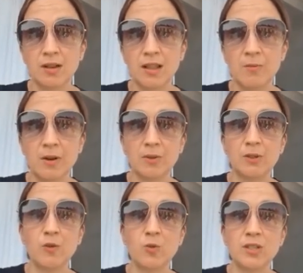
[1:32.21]
and then when I
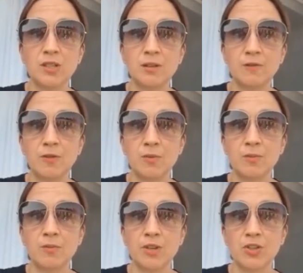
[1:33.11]
was 14
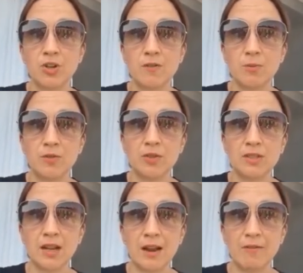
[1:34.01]
from Israel we moved to
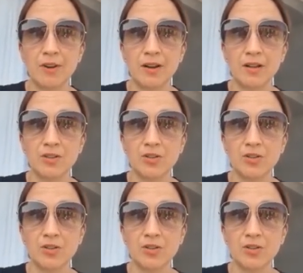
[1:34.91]
South Africa.